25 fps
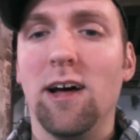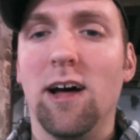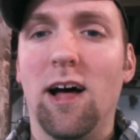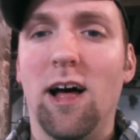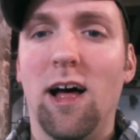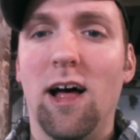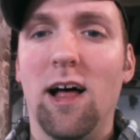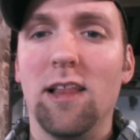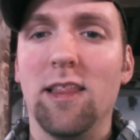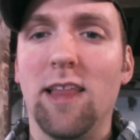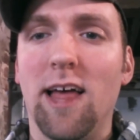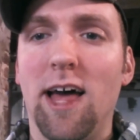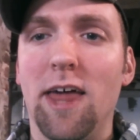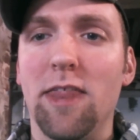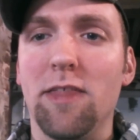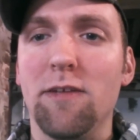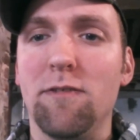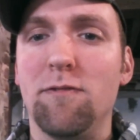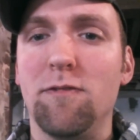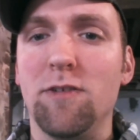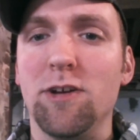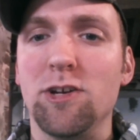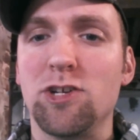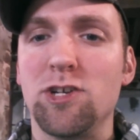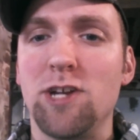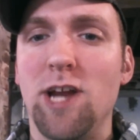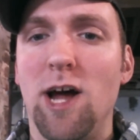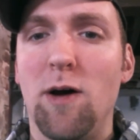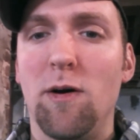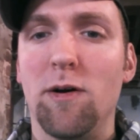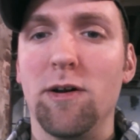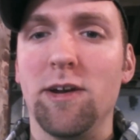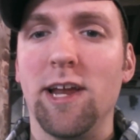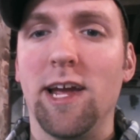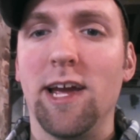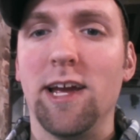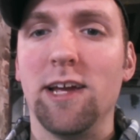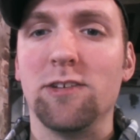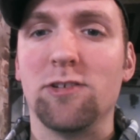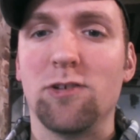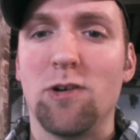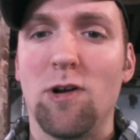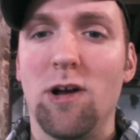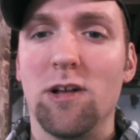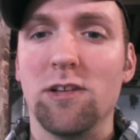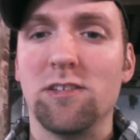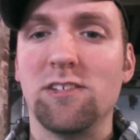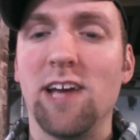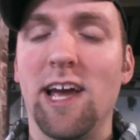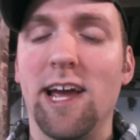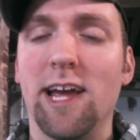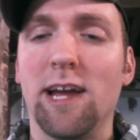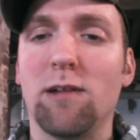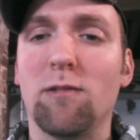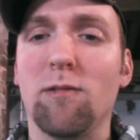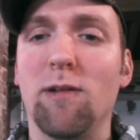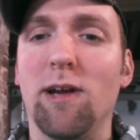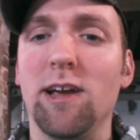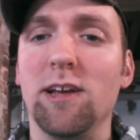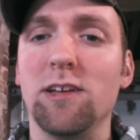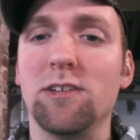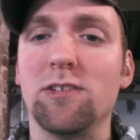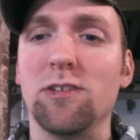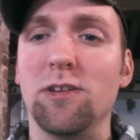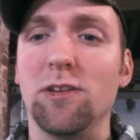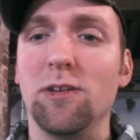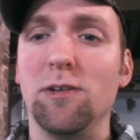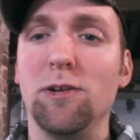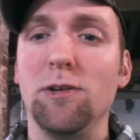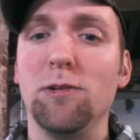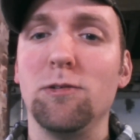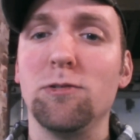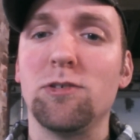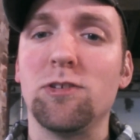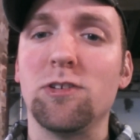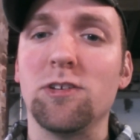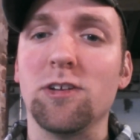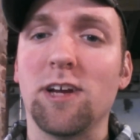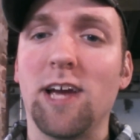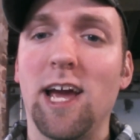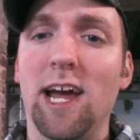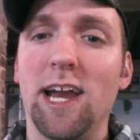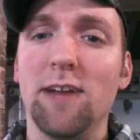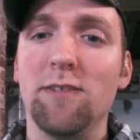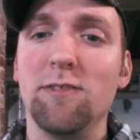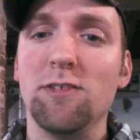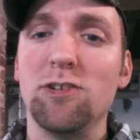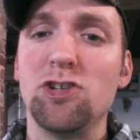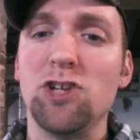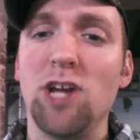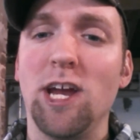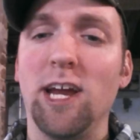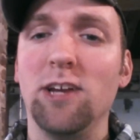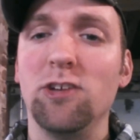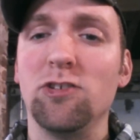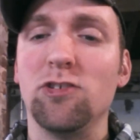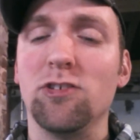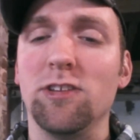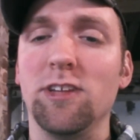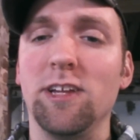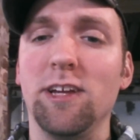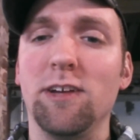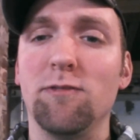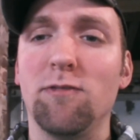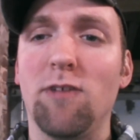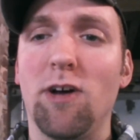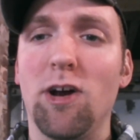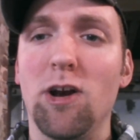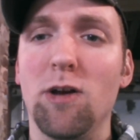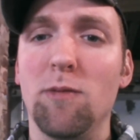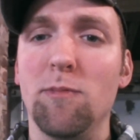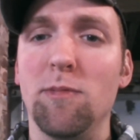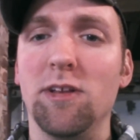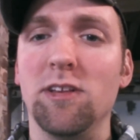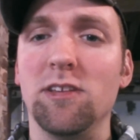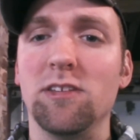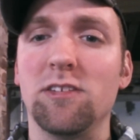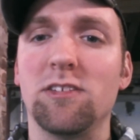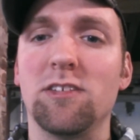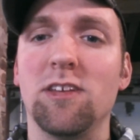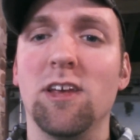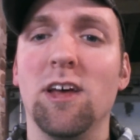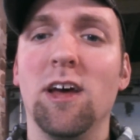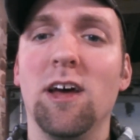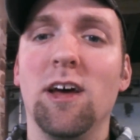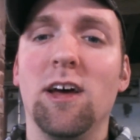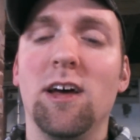A lot of the fish nowadays are all tank raised, so they're used to kind of a change in the environments.